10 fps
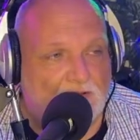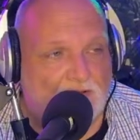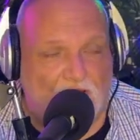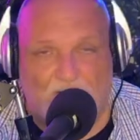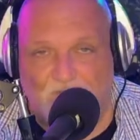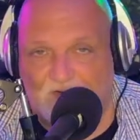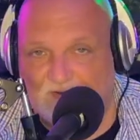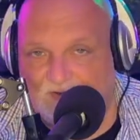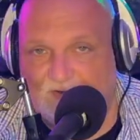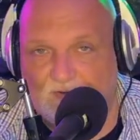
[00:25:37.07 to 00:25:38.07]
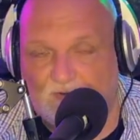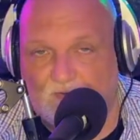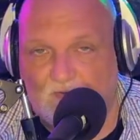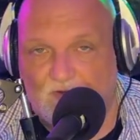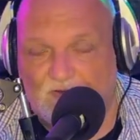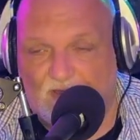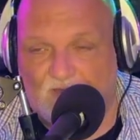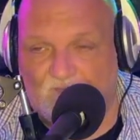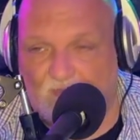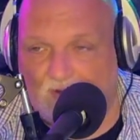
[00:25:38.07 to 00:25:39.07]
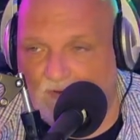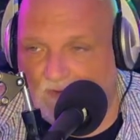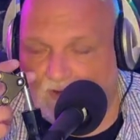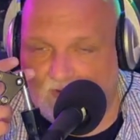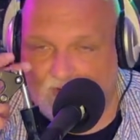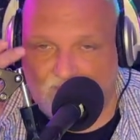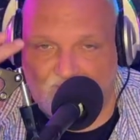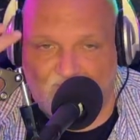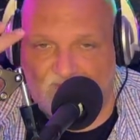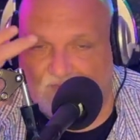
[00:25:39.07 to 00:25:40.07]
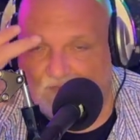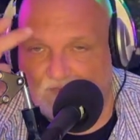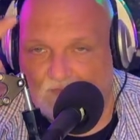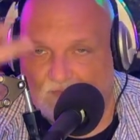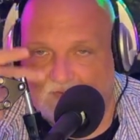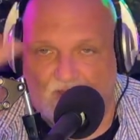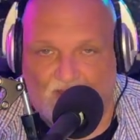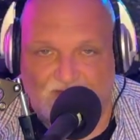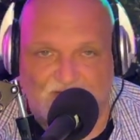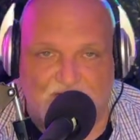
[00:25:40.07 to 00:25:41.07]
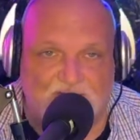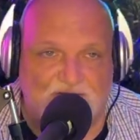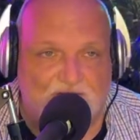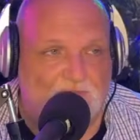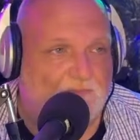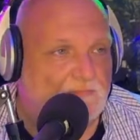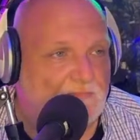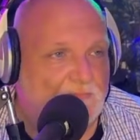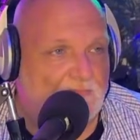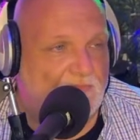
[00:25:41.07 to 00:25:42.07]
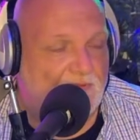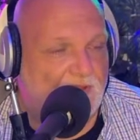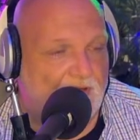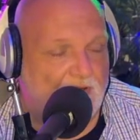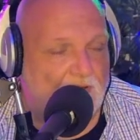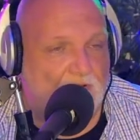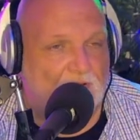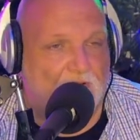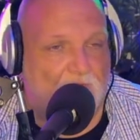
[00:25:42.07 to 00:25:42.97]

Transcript: Option 2 is I have a pair of glasses that are